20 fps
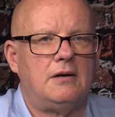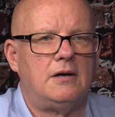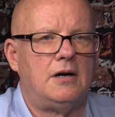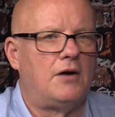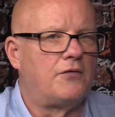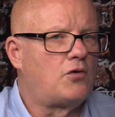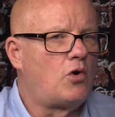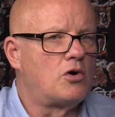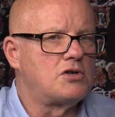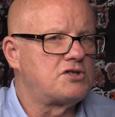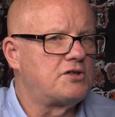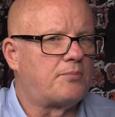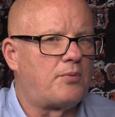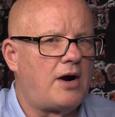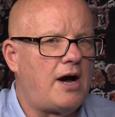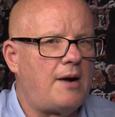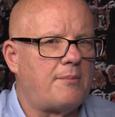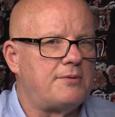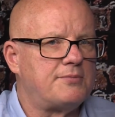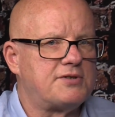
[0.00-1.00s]
Of course, the
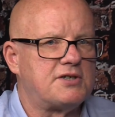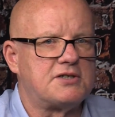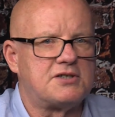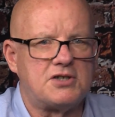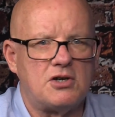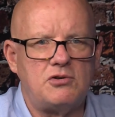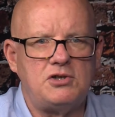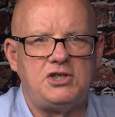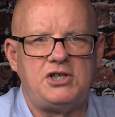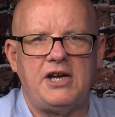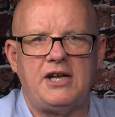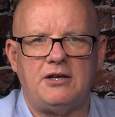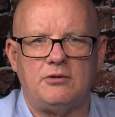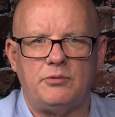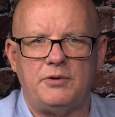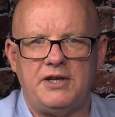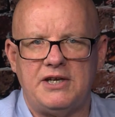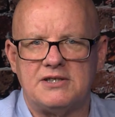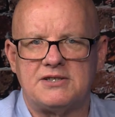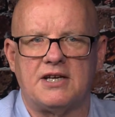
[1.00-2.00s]
problems associated
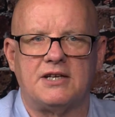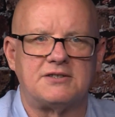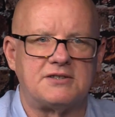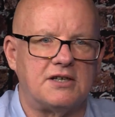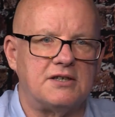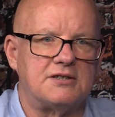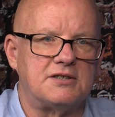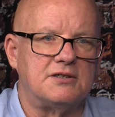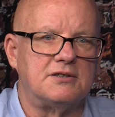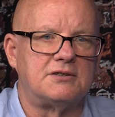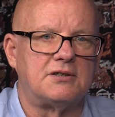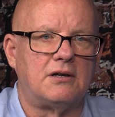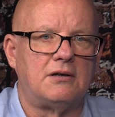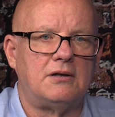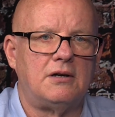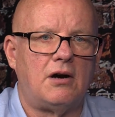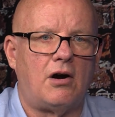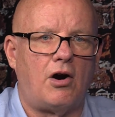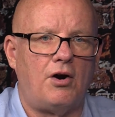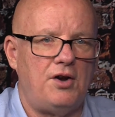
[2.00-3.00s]
with these instances
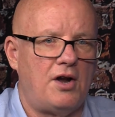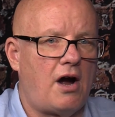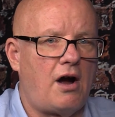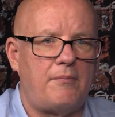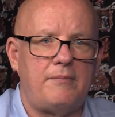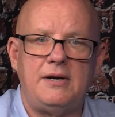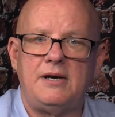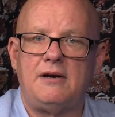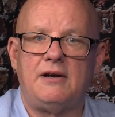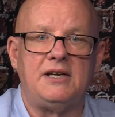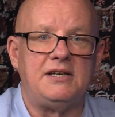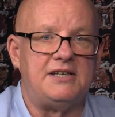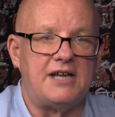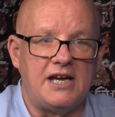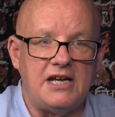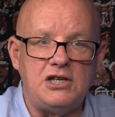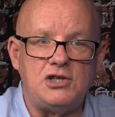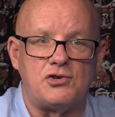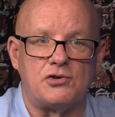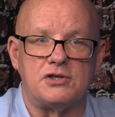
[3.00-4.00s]
are not merely
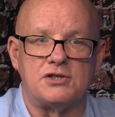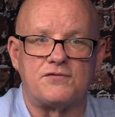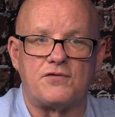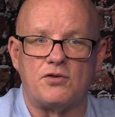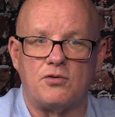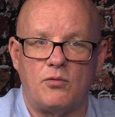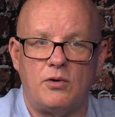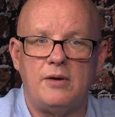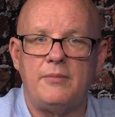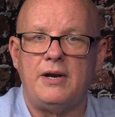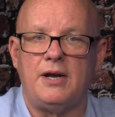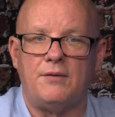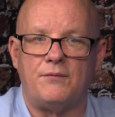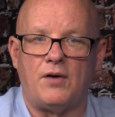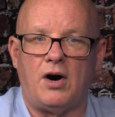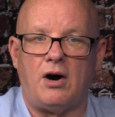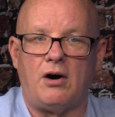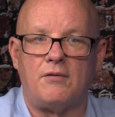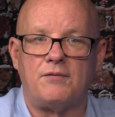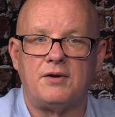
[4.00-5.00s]
dangerous for the women
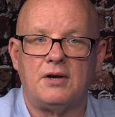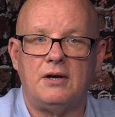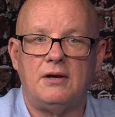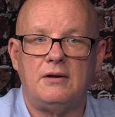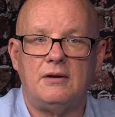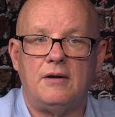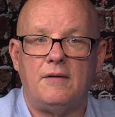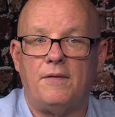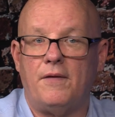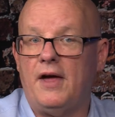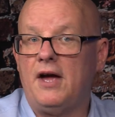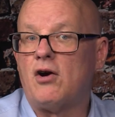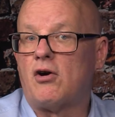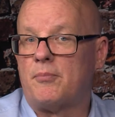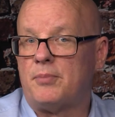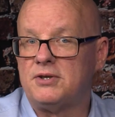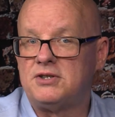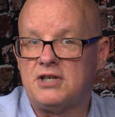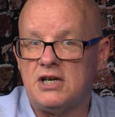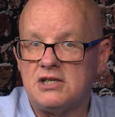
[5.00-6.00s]
involved, they are
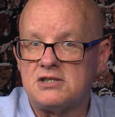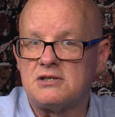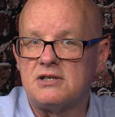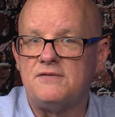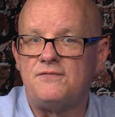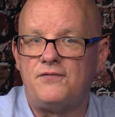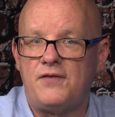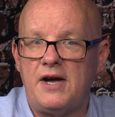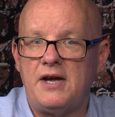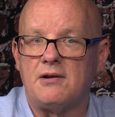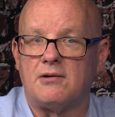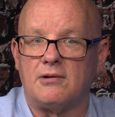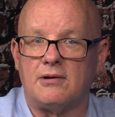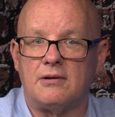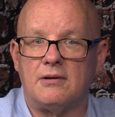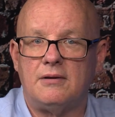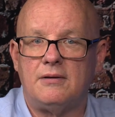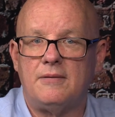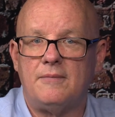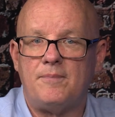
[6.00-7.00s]
potentially fatal.
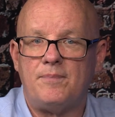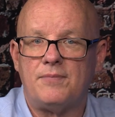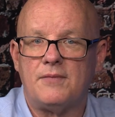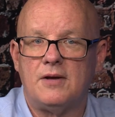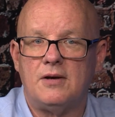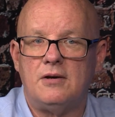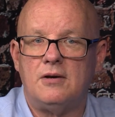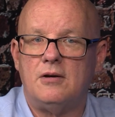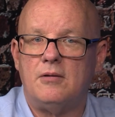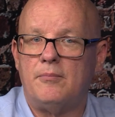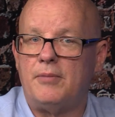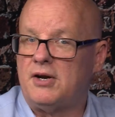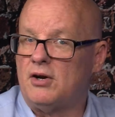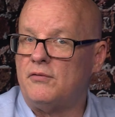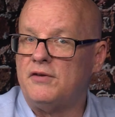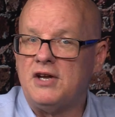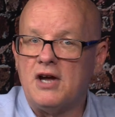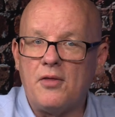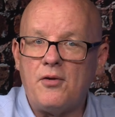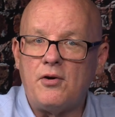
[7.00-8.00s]
But on
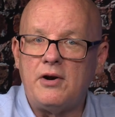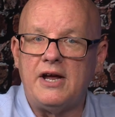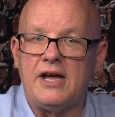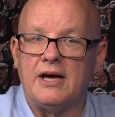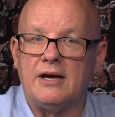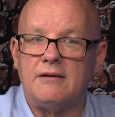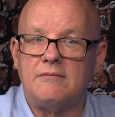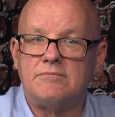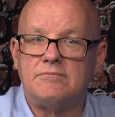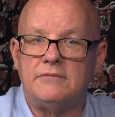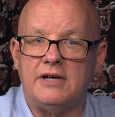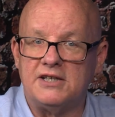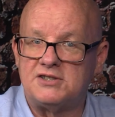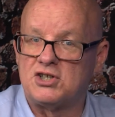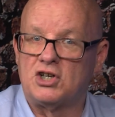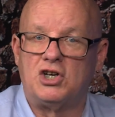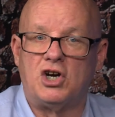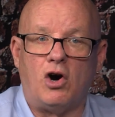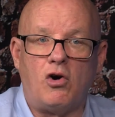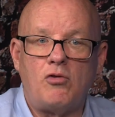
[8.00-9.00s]
the other hand, it's a
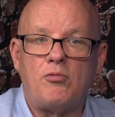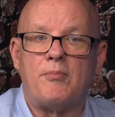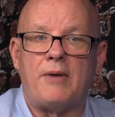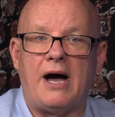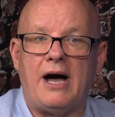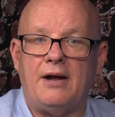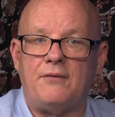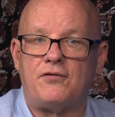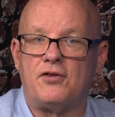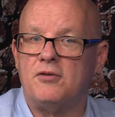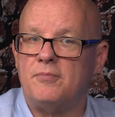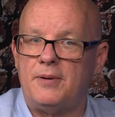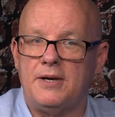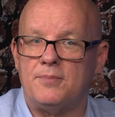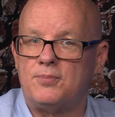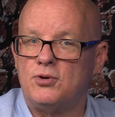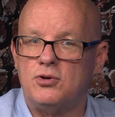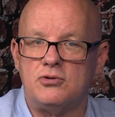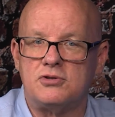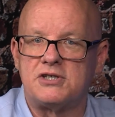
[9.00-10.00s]
gold mine for the
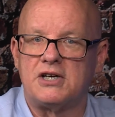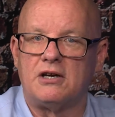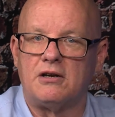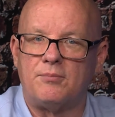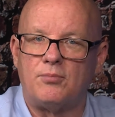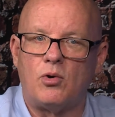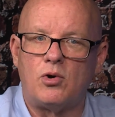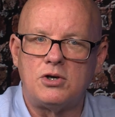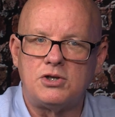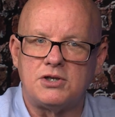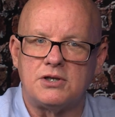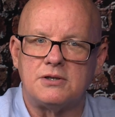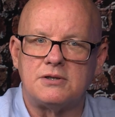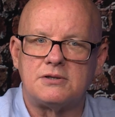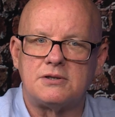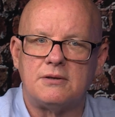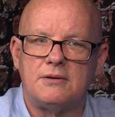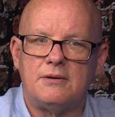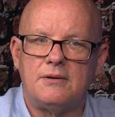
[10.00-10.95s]
people who sell abortions.